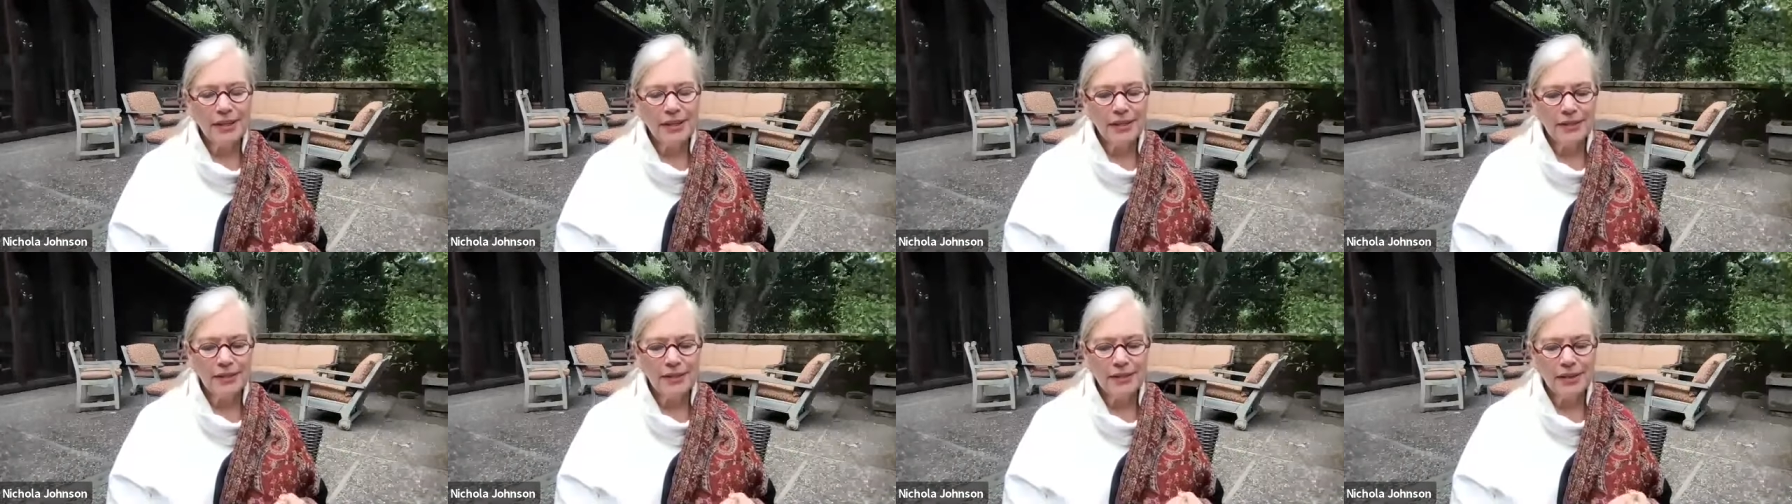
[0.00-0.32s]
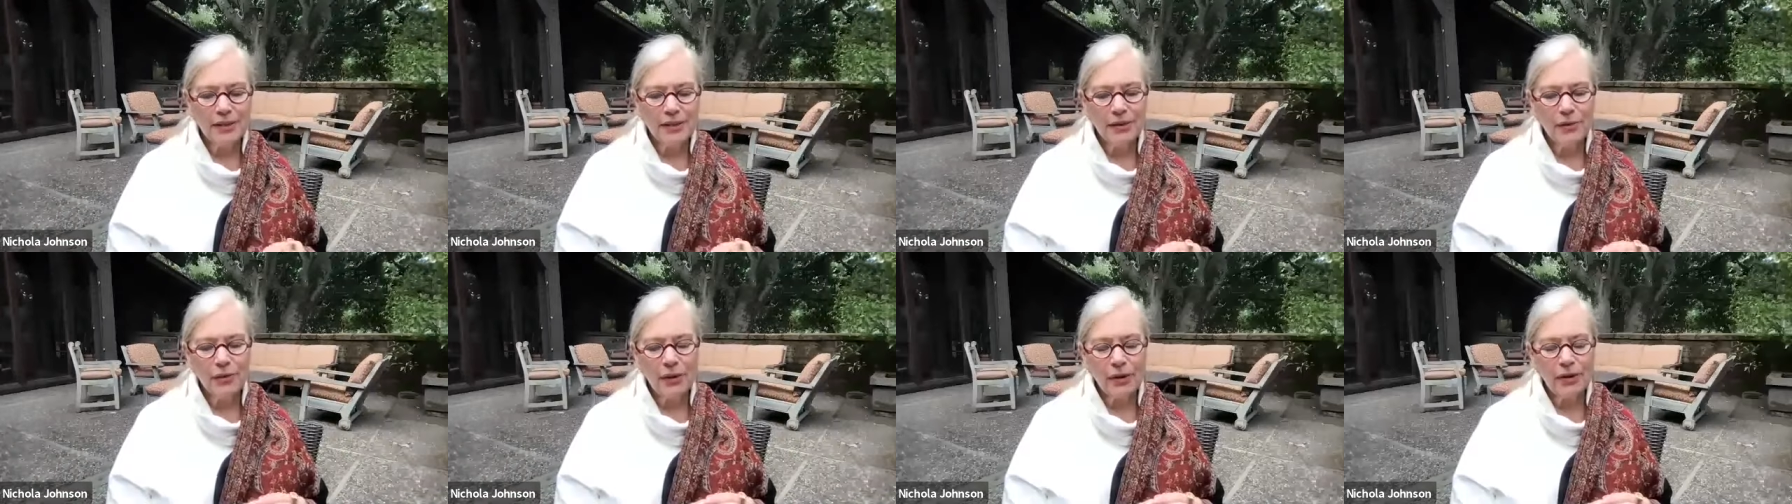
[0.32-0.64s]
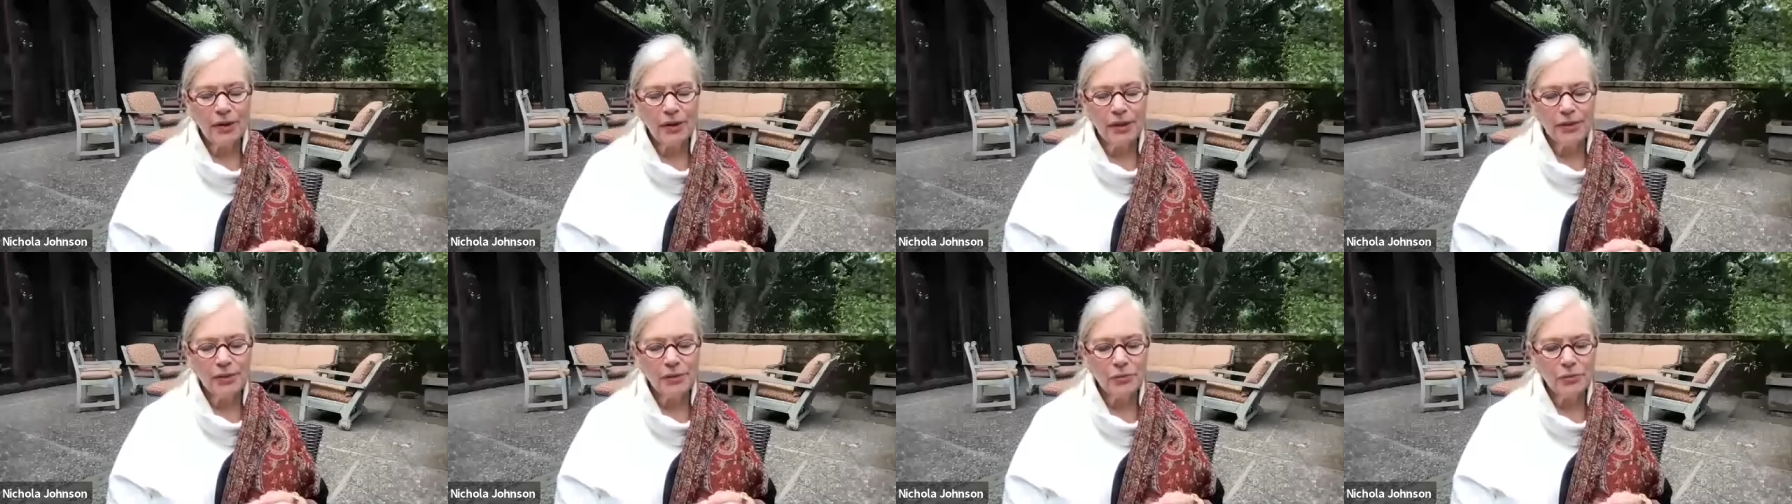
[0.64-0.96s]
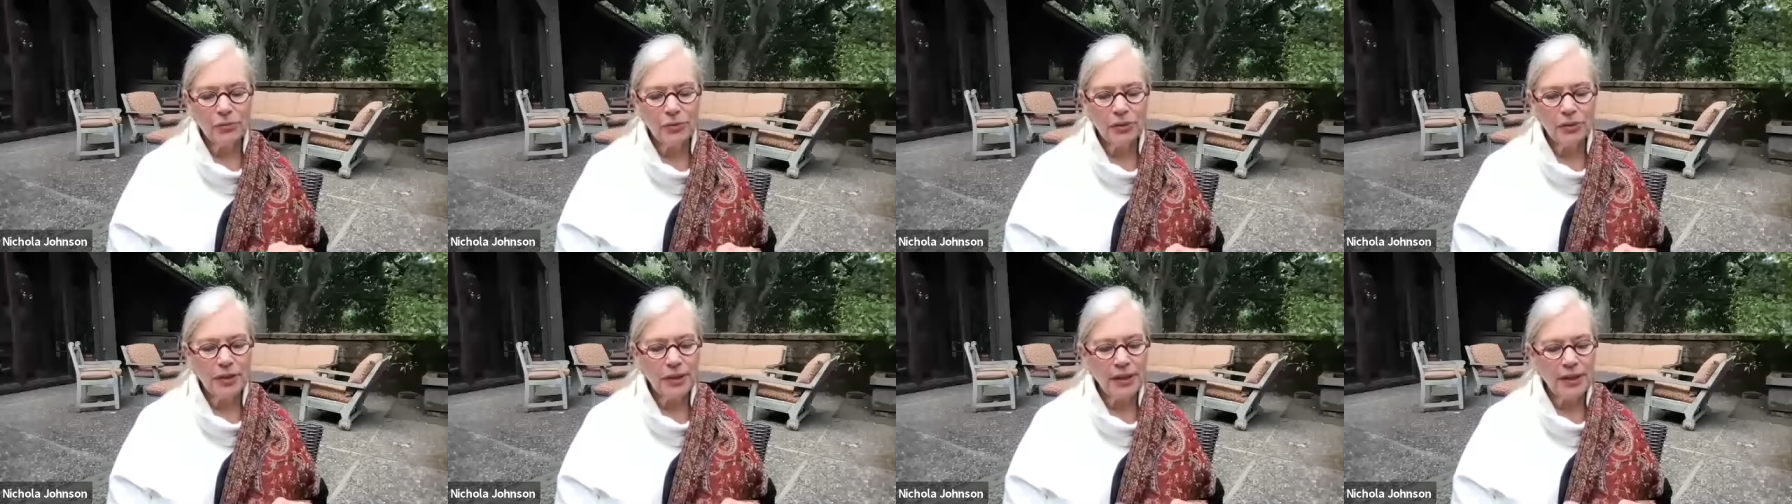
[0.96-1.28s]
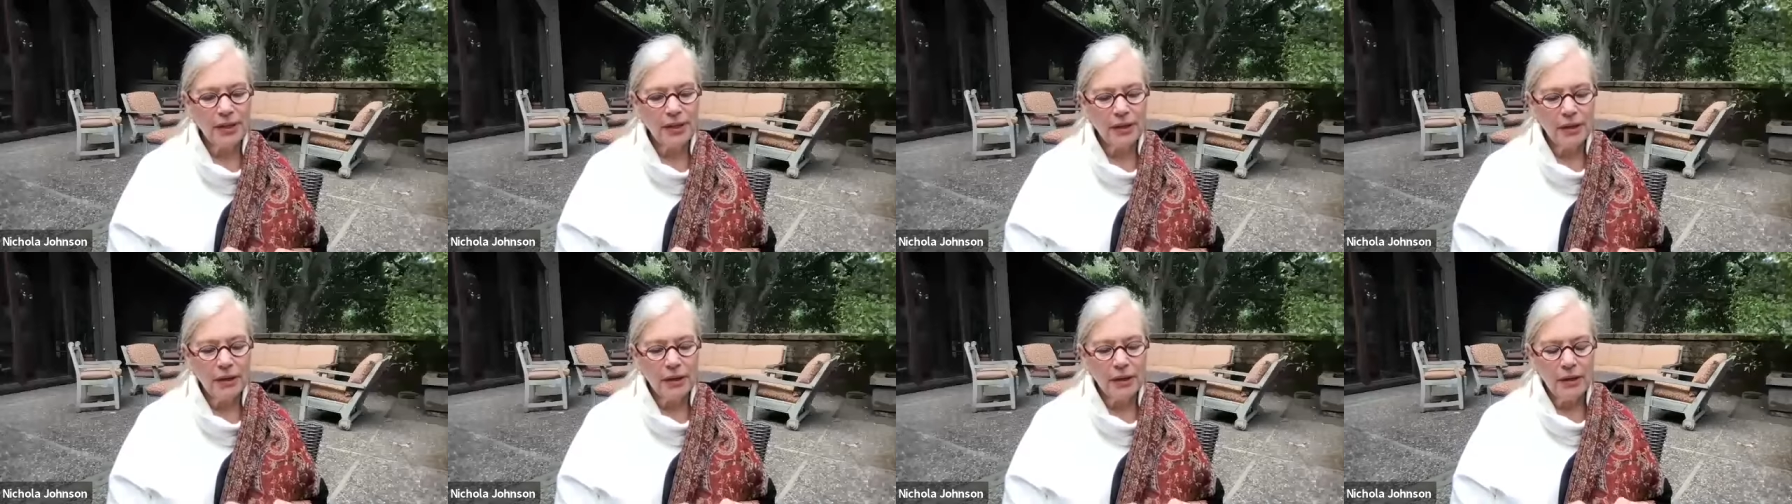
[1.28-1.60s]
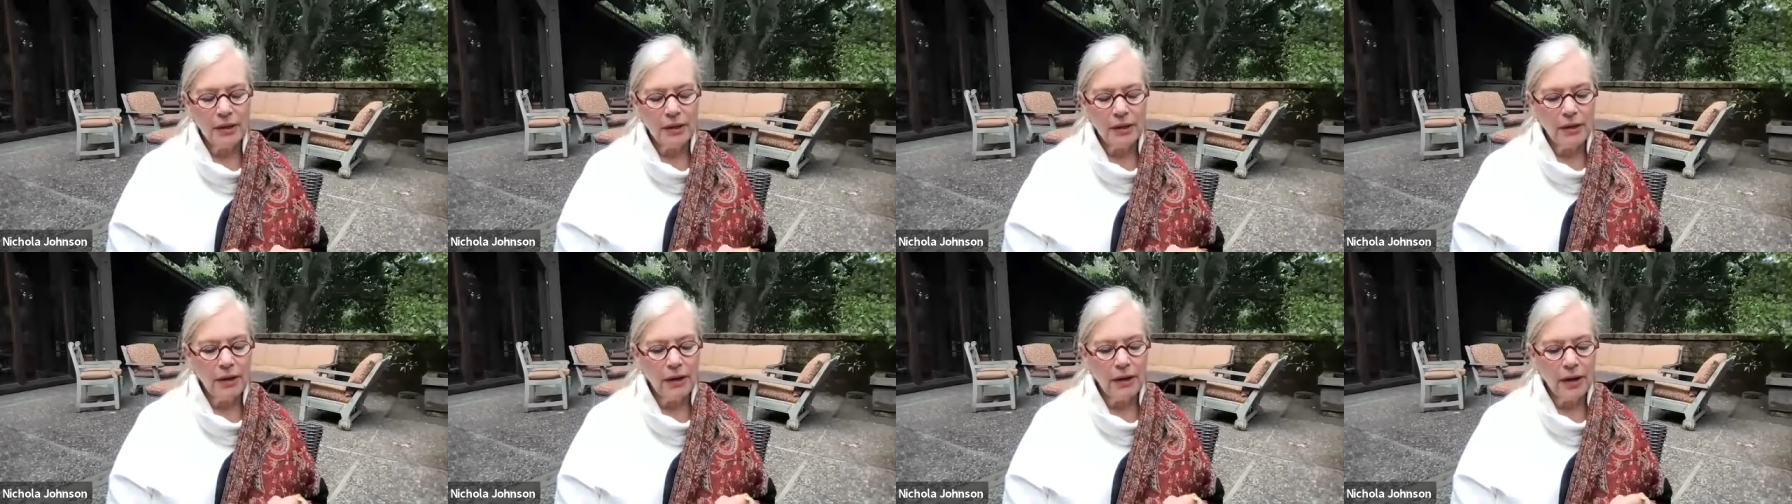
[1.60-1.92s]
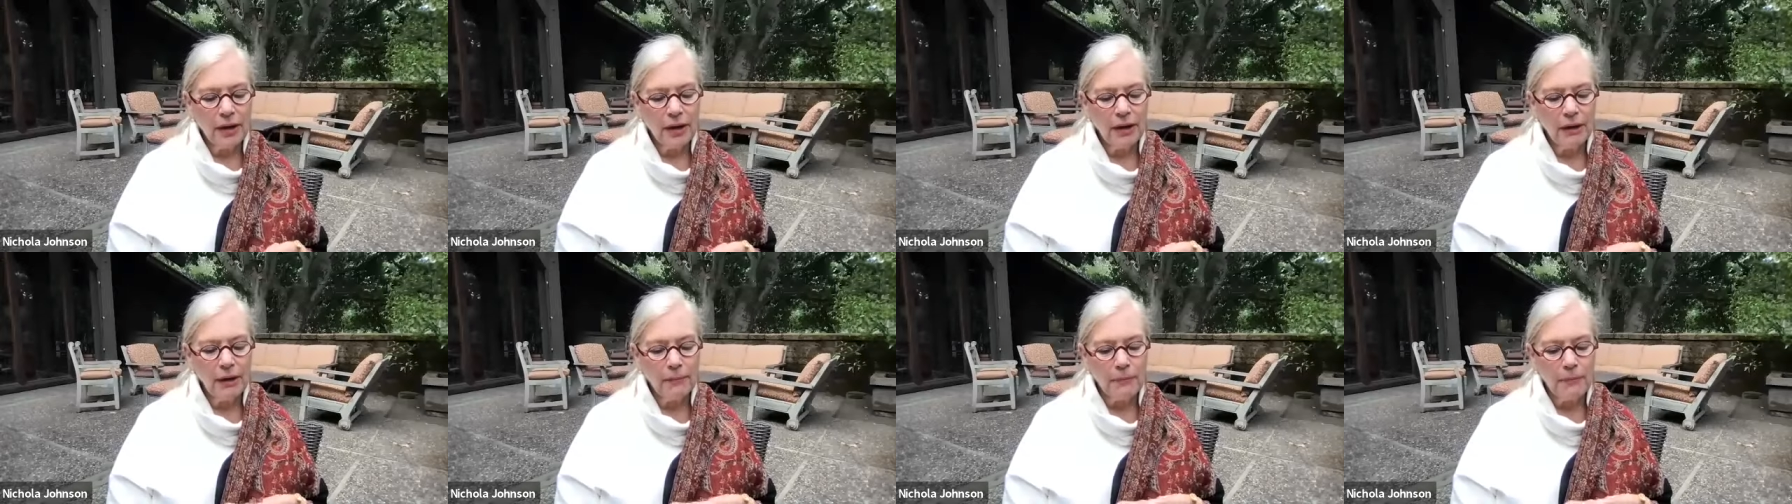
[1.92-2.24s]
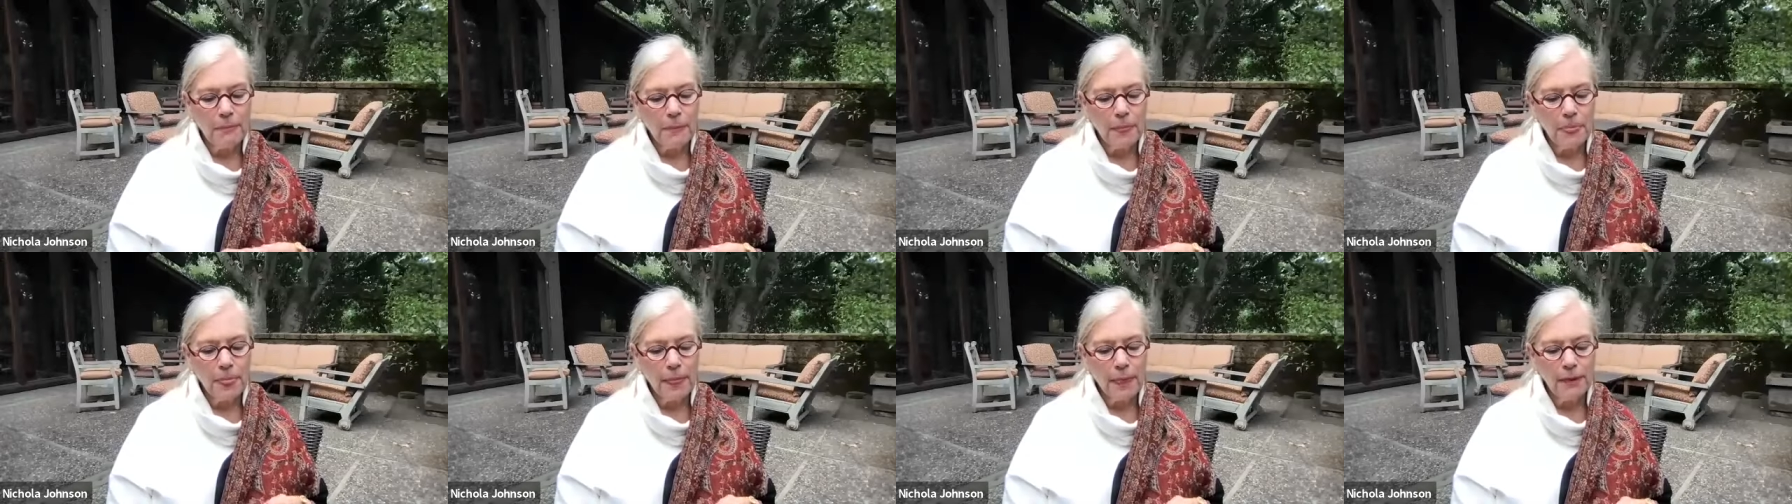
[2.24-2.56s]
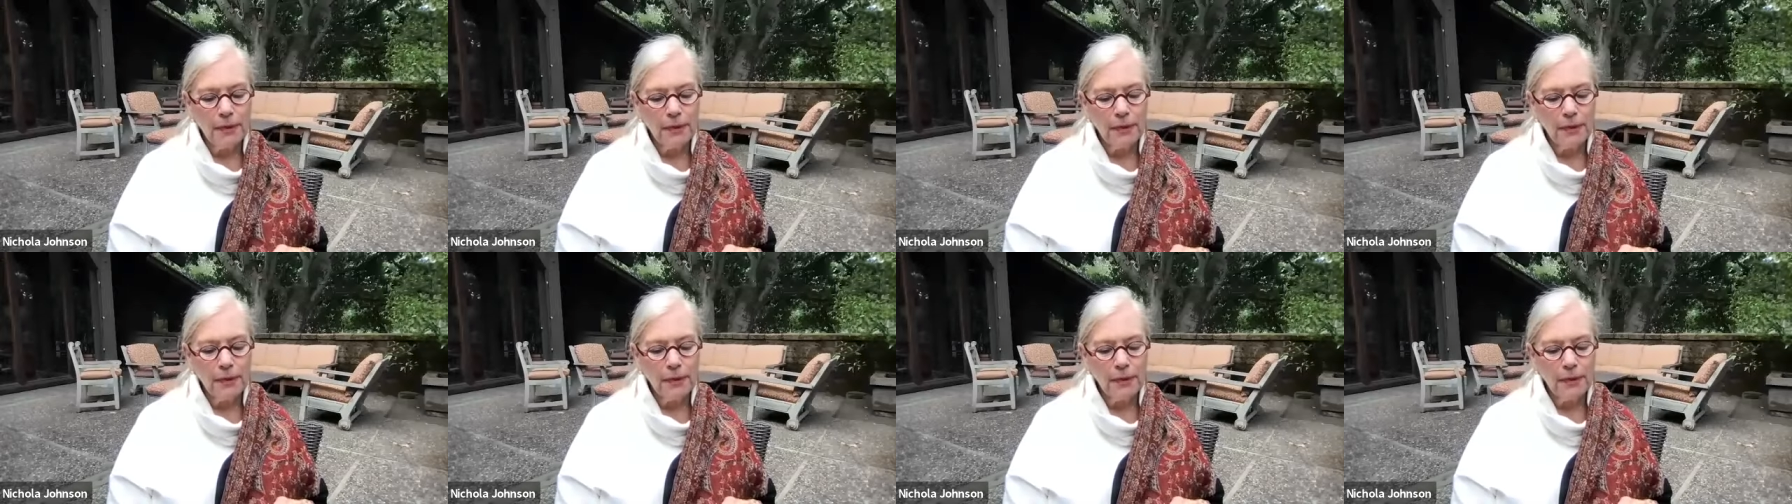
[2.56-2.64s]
So it's really um,